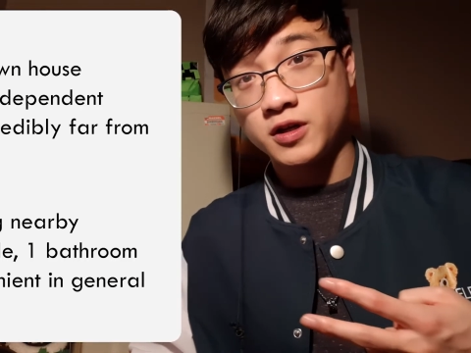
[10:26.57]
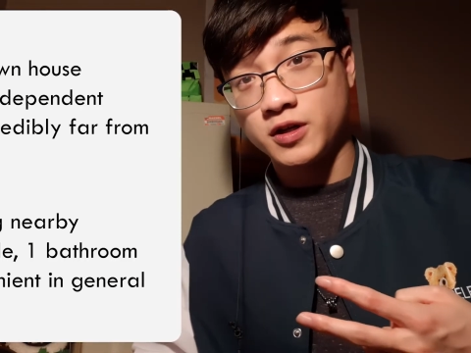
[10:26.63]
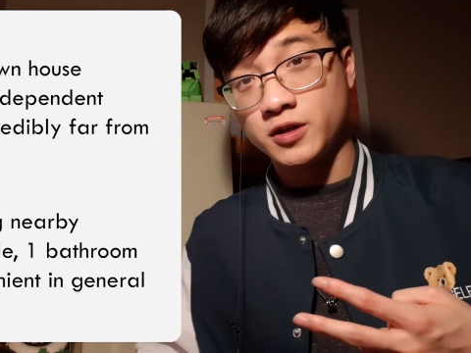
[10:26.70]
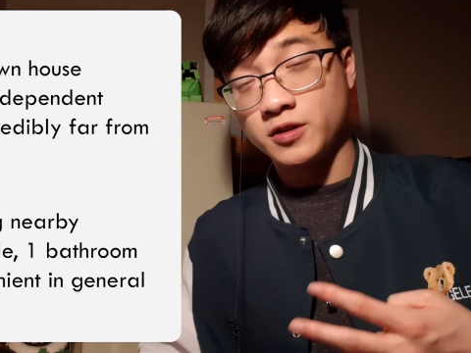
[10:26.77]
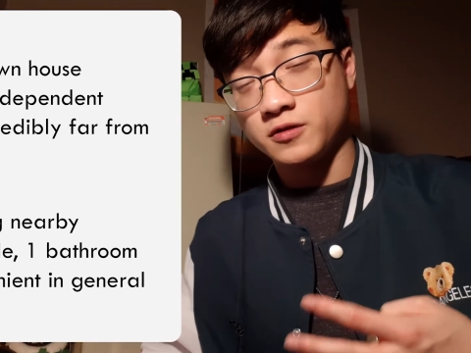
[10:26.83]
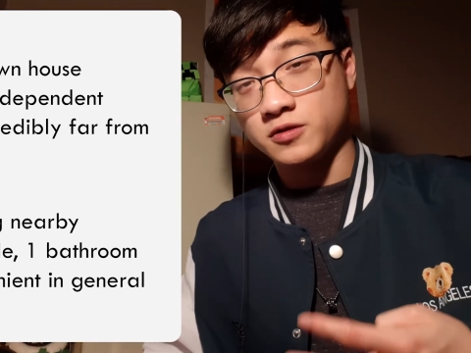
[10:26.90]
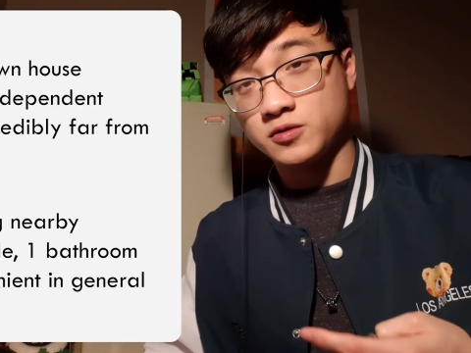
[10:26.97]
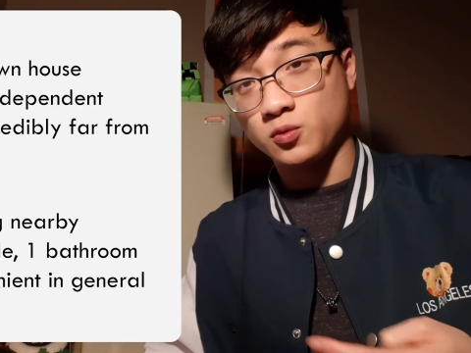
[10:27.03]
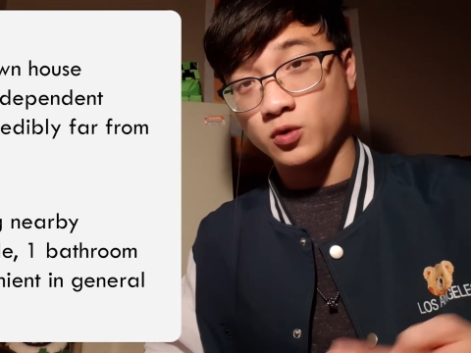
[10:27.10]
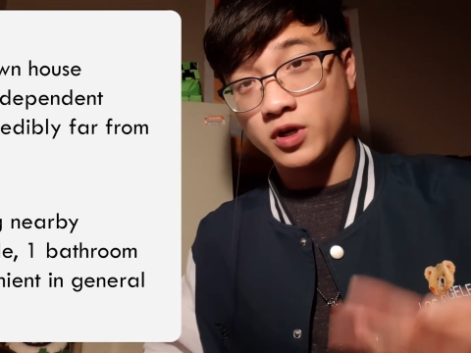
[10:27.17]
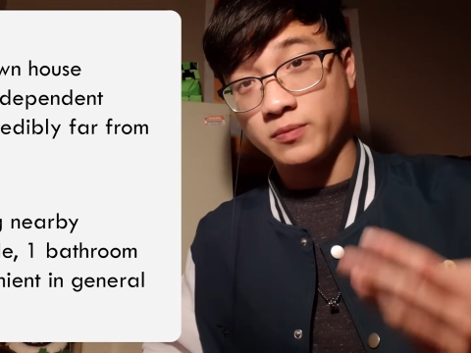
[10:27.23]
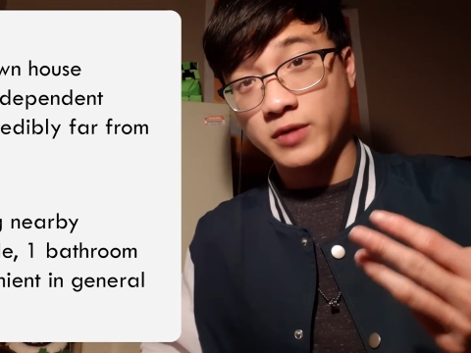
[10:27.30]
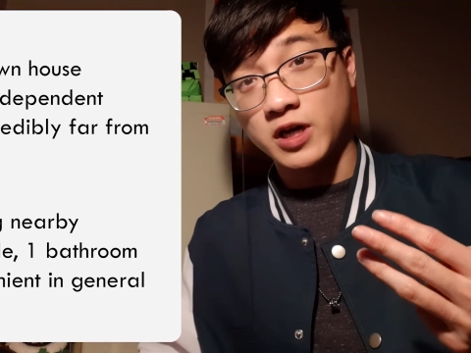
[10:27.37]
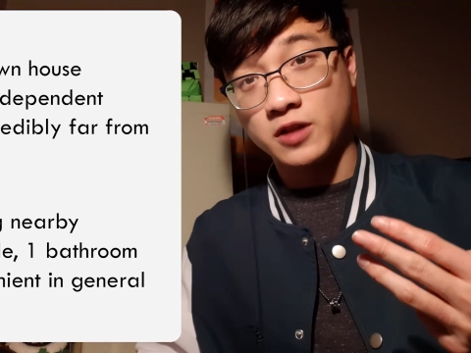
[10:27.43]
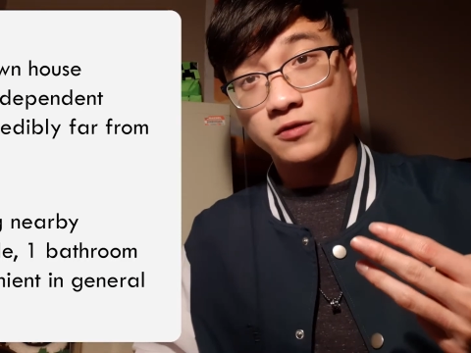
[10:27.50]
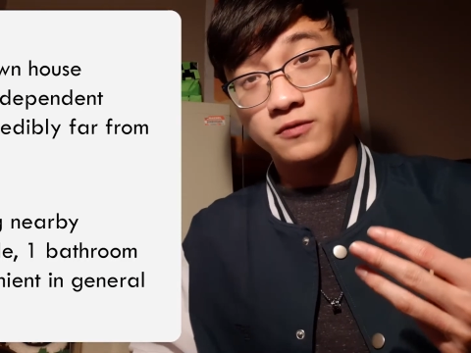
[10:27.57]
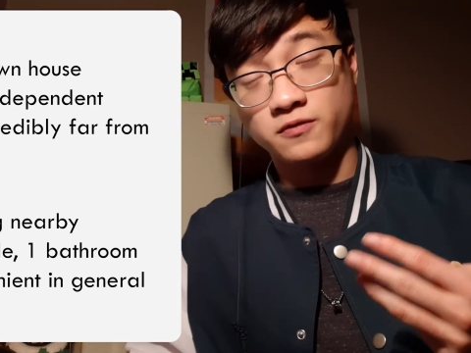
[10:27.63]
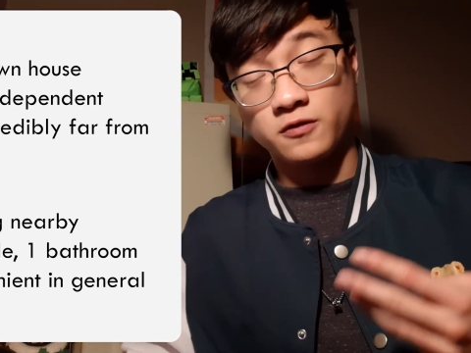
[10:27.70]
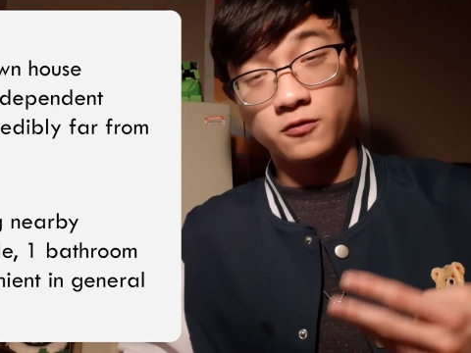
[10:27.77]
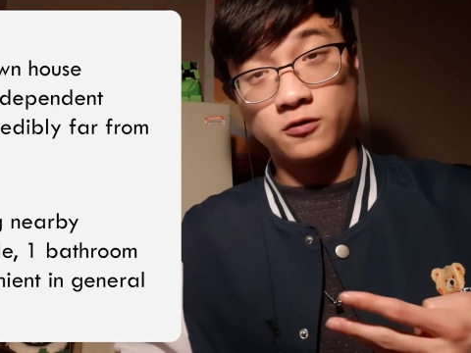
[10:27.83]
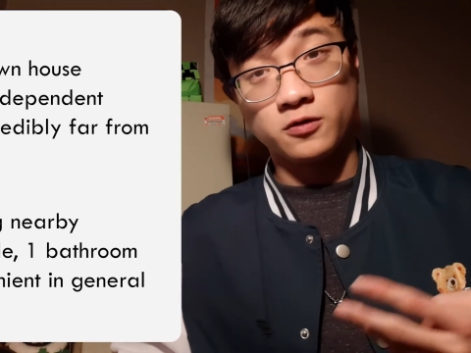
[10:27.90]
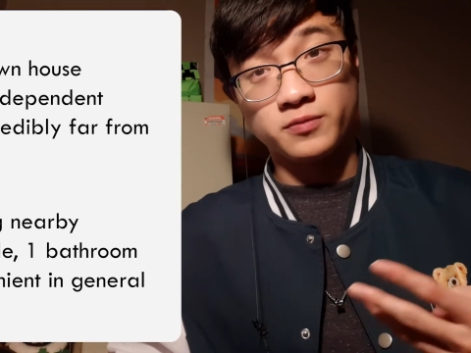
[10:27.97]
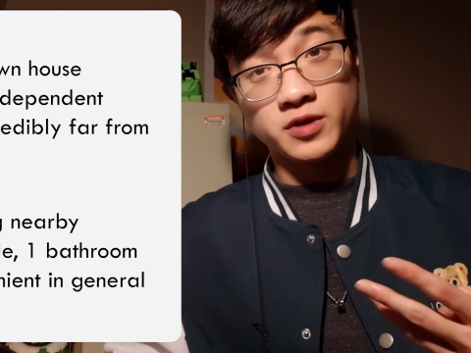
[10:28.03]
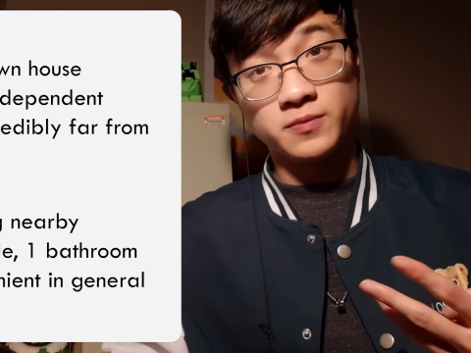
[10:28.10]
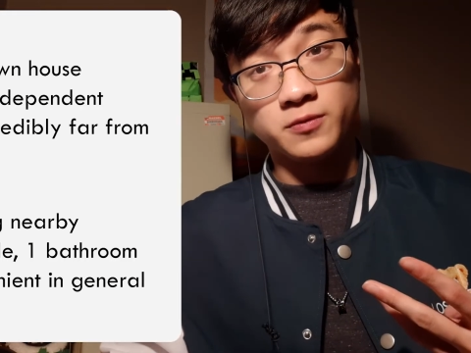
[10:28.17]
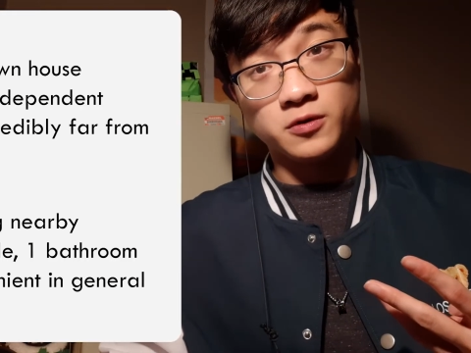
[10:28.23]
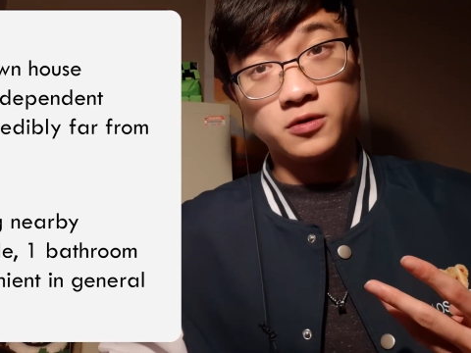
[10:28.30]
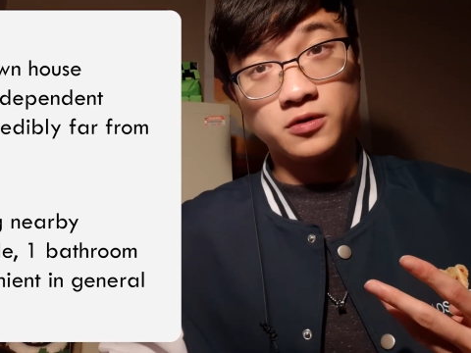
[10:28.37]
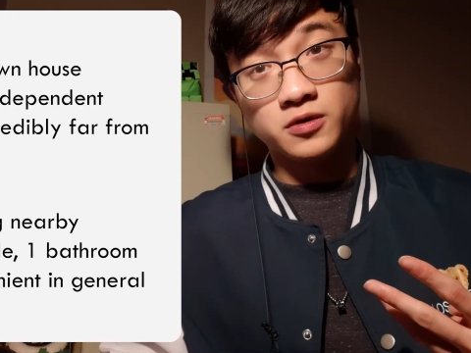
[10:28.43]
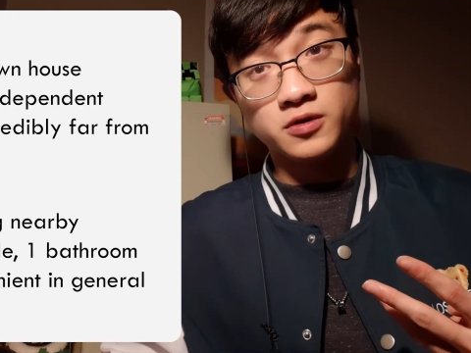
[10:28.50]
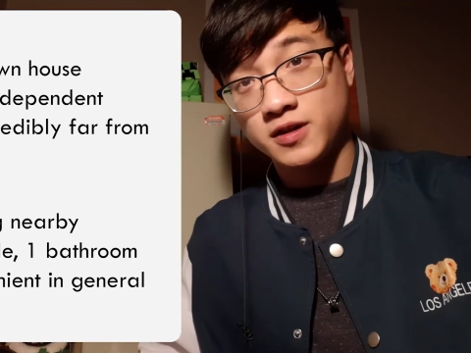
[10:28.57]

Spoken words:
There's one bathroom for 4 people.